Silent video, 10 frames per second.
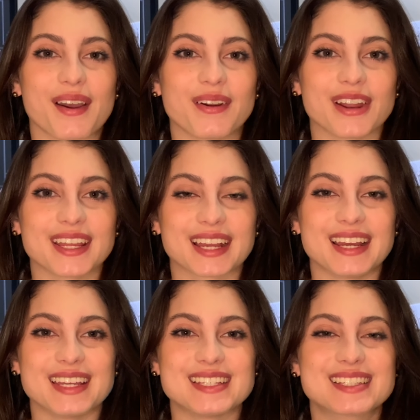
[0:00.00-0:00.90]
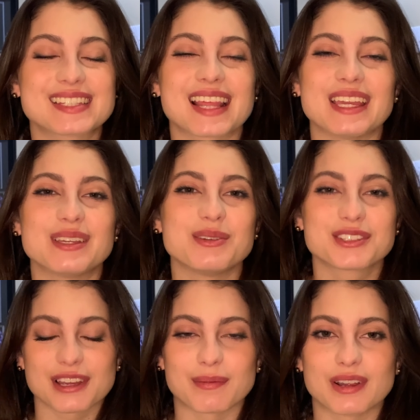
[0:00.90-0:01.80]
All right guys, thank you
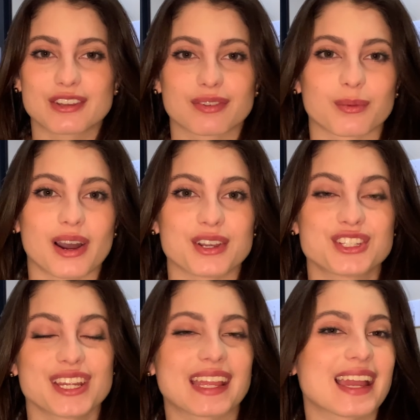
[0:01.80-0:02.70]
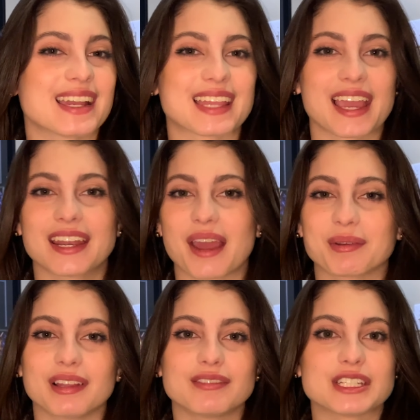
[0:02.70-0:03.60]
so much for watching. Again, I
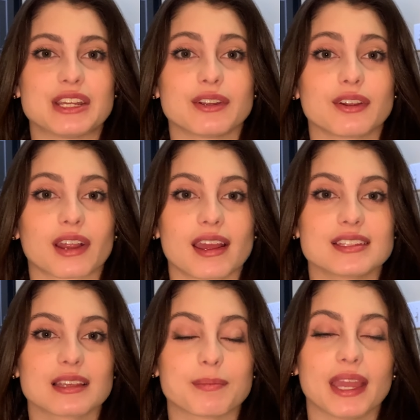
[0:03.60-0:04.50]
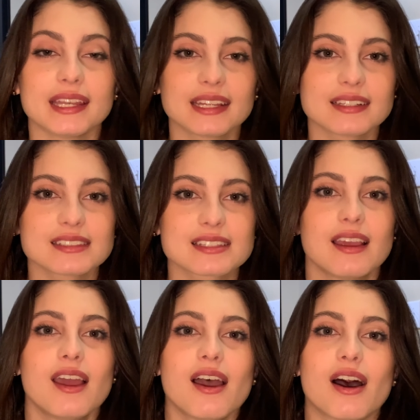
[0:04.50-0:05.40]
would love to hear your guys' opinions
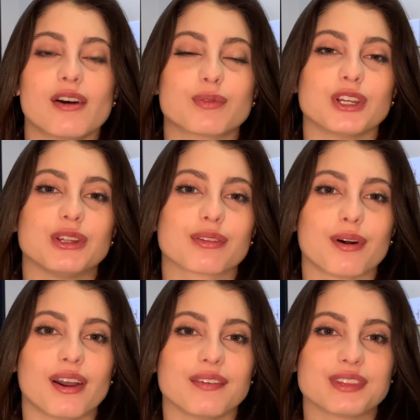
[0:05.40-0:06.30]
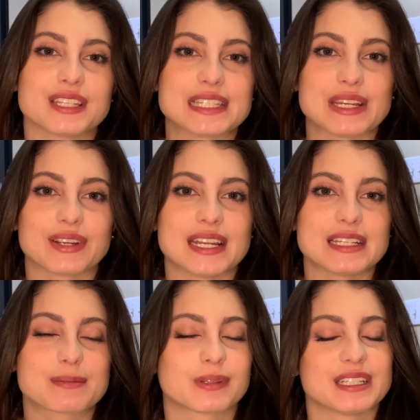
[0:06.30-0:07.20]
of what you thought of the
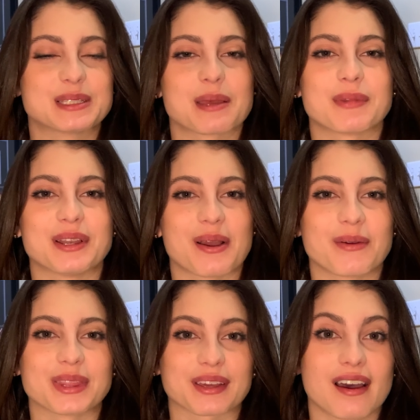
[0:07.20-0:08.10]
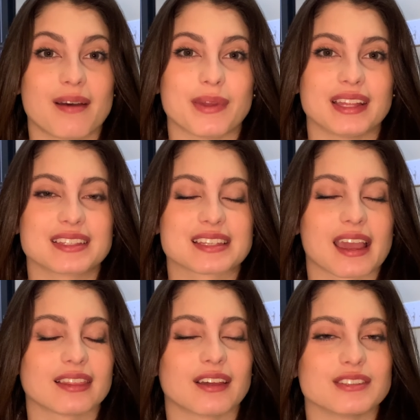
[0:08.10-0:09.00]
series. Please let me know in the comments.
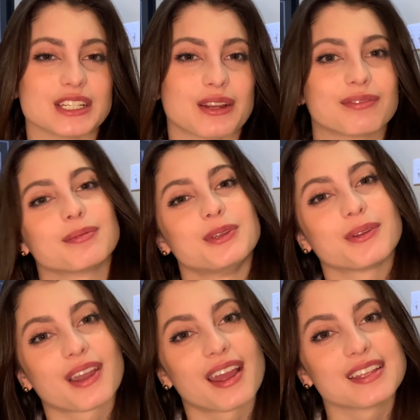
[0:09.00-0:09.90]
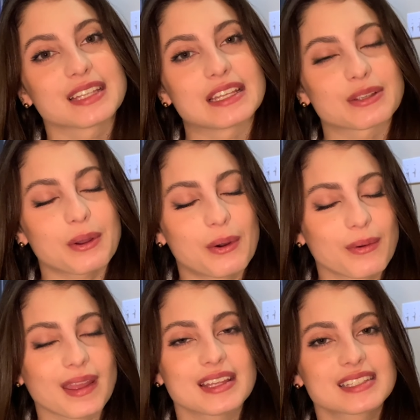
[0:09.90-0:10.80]
I'd love to hear from you guys as
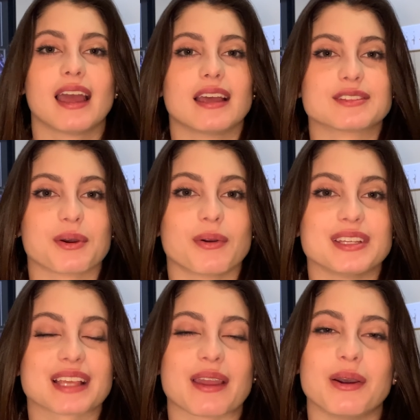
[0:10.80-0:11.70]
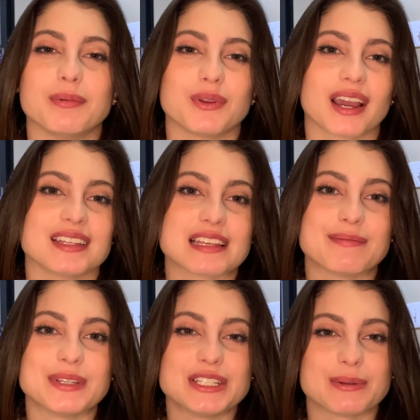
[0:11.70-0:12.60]
always. As always, I hope you guys
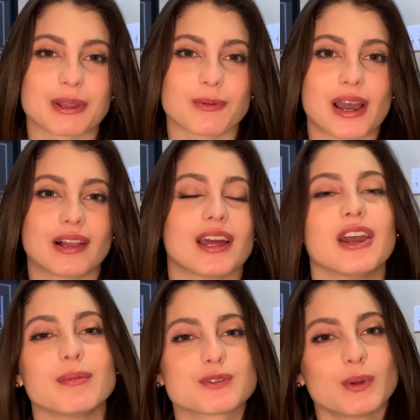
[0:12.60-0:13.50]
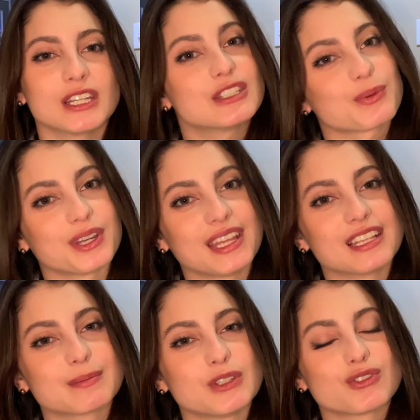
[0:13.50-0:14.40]
have been doing well. I hope 2020
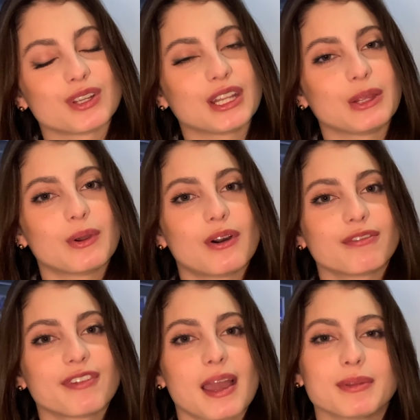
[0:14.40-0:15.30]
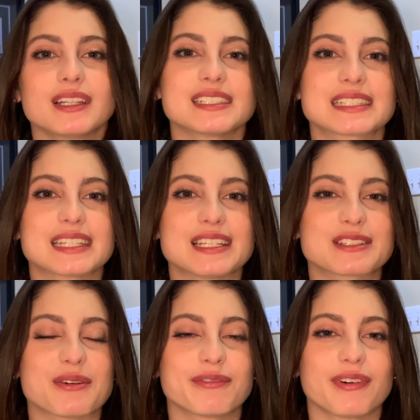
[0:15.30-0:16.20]
has been treating you all fabulously
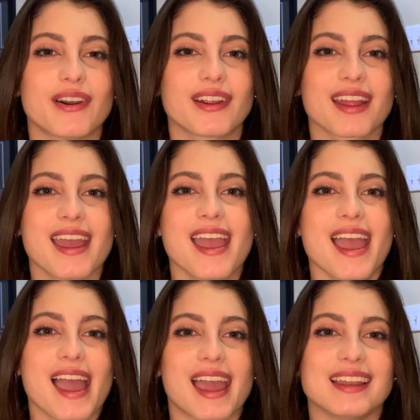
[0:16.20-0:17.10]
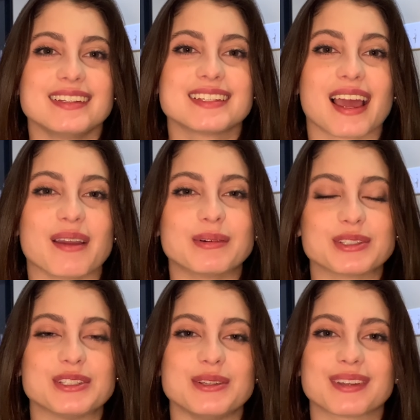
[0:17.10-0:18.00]
so far, and I will
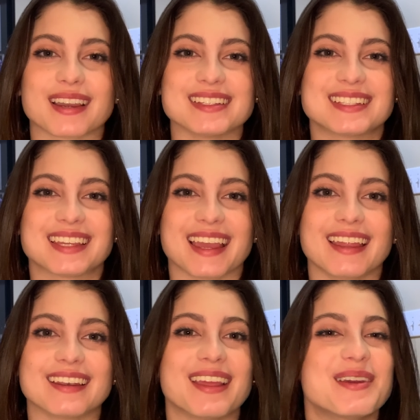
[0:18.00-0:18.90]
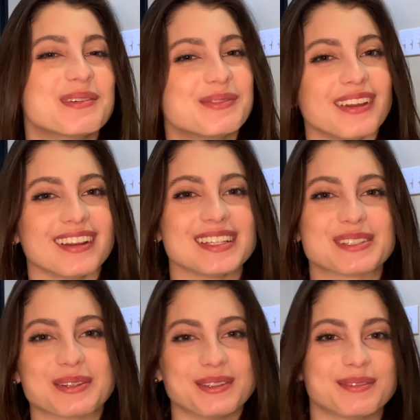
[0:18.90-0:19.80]
see you guys again very
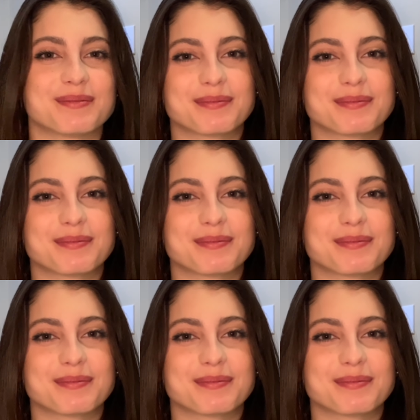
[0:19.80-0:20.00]
soon.